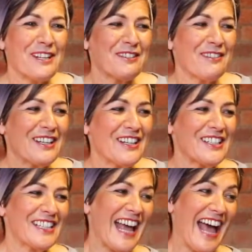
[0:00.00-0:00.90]
Rosa
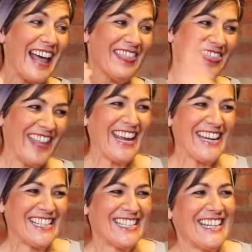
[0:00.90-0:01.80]
Rugosa, and
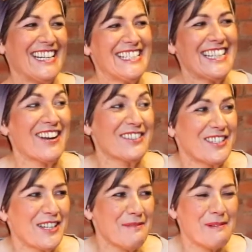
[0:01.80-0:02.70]
this is the
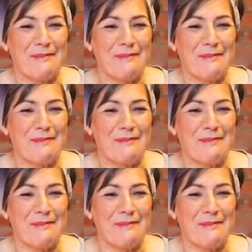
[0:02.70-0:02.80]
October